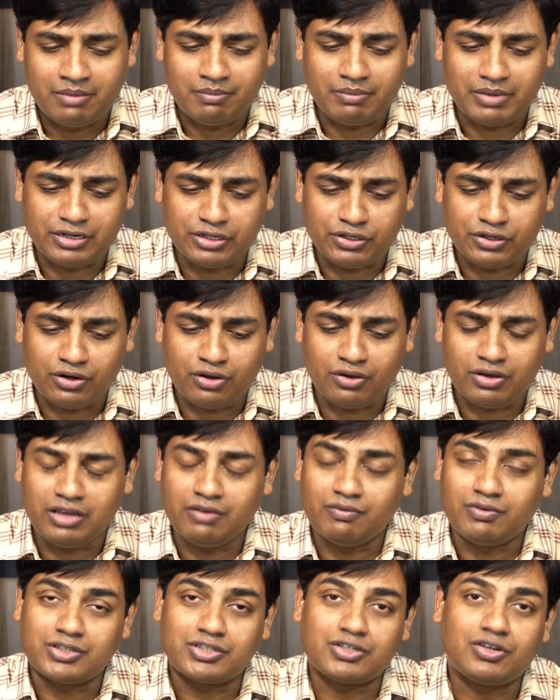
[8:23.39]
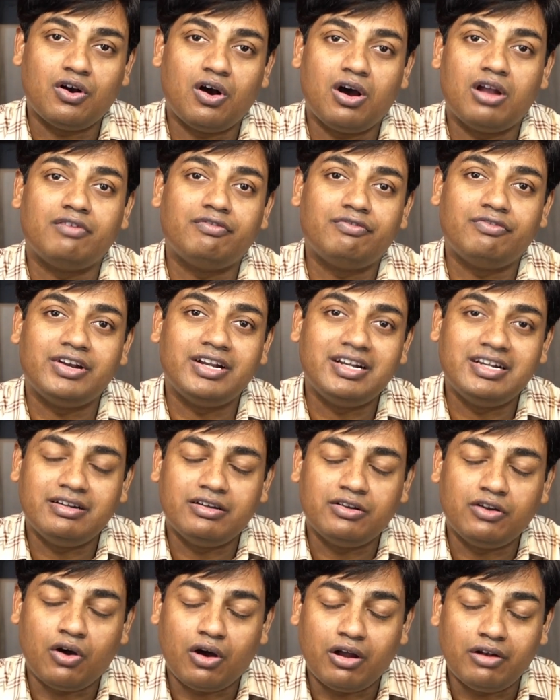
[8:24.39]
But, you know, he was
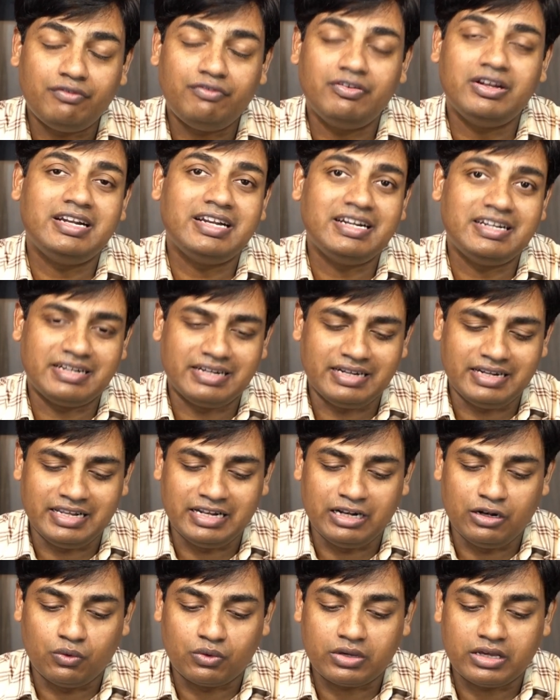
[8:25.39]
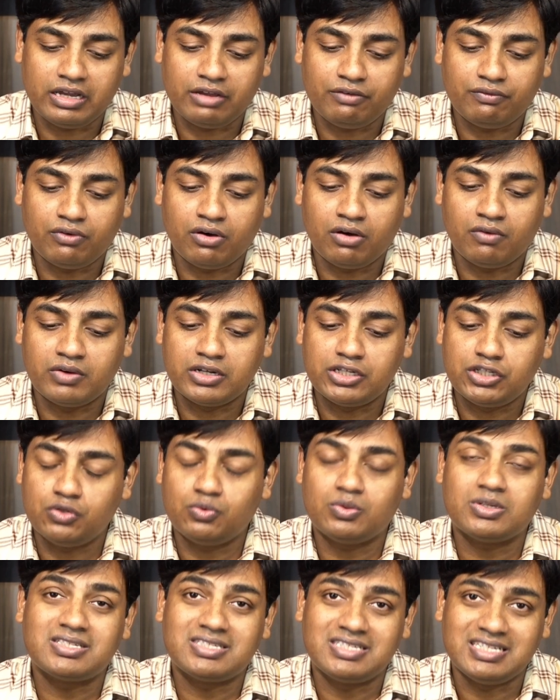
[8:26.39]
confidently looking forward
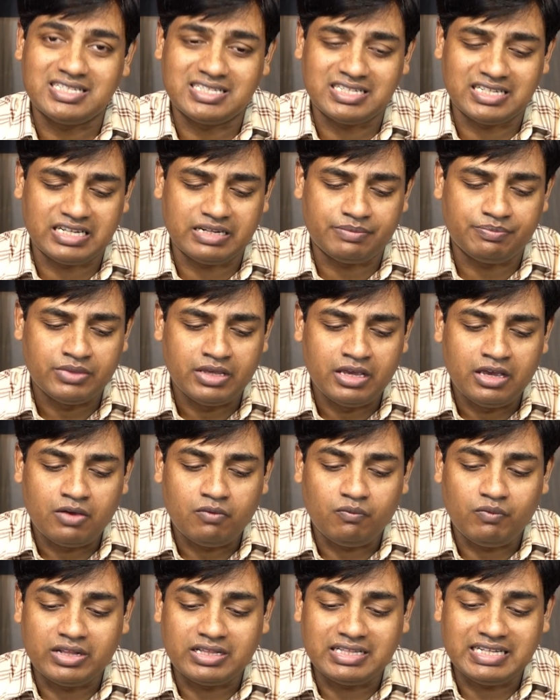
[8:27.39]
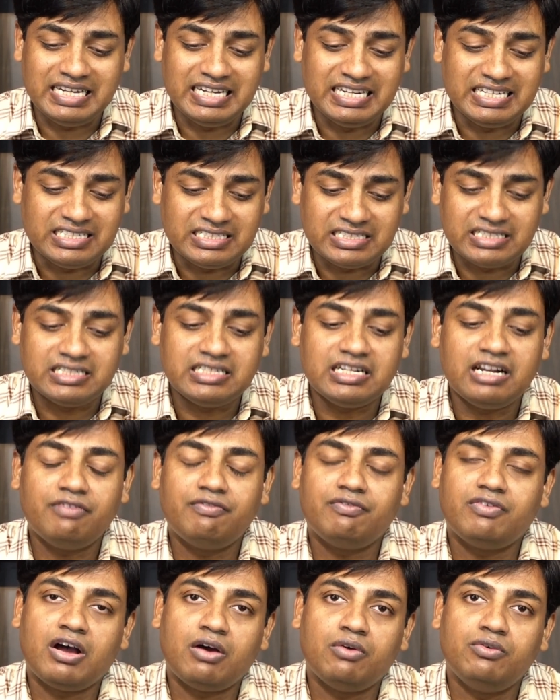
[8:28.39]
to a city with eternal
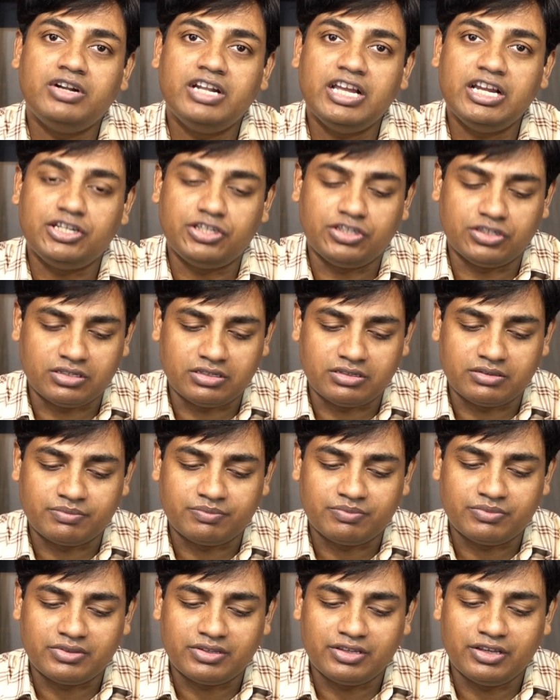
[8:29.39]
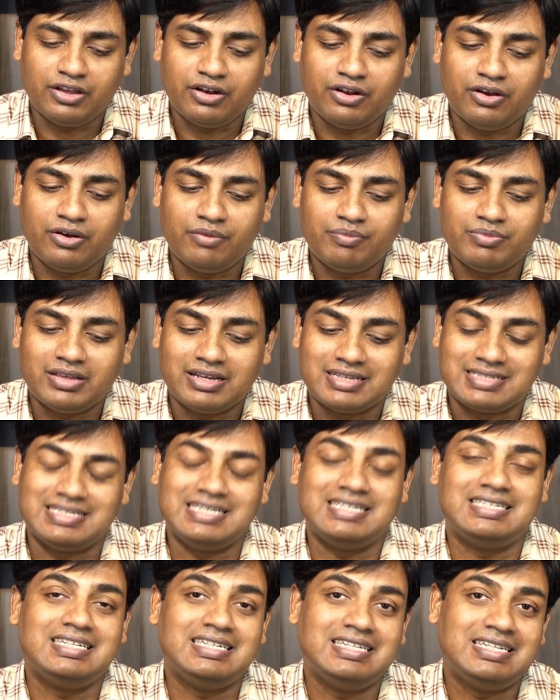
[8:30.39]
foundation. You know, a
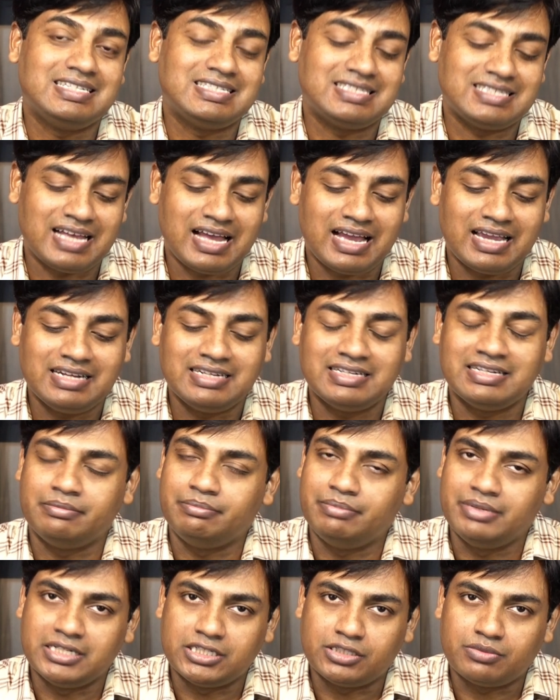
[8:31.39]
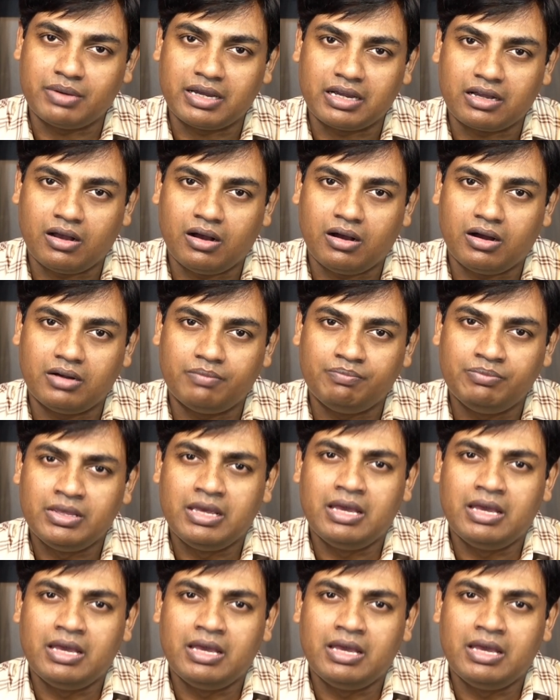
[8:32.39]
city designed and built by God.